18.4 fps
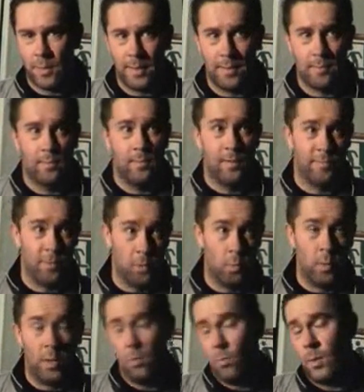We had a
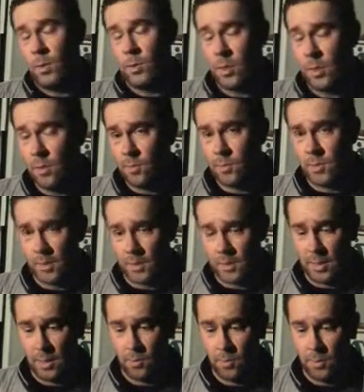few one-on-one
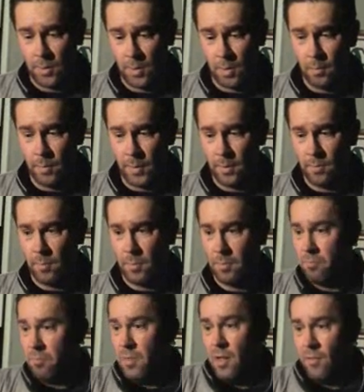chances, so but
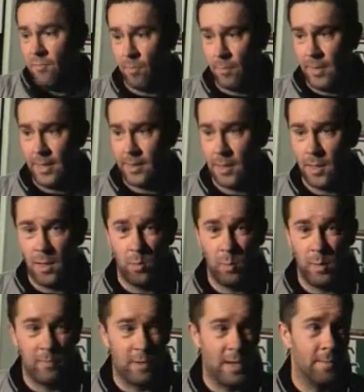apart from that,
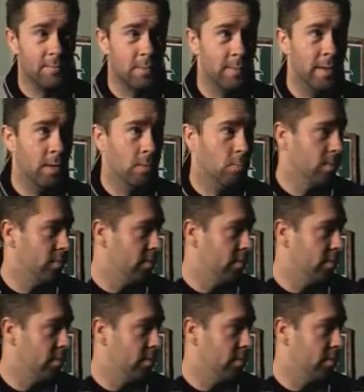we've kept them out.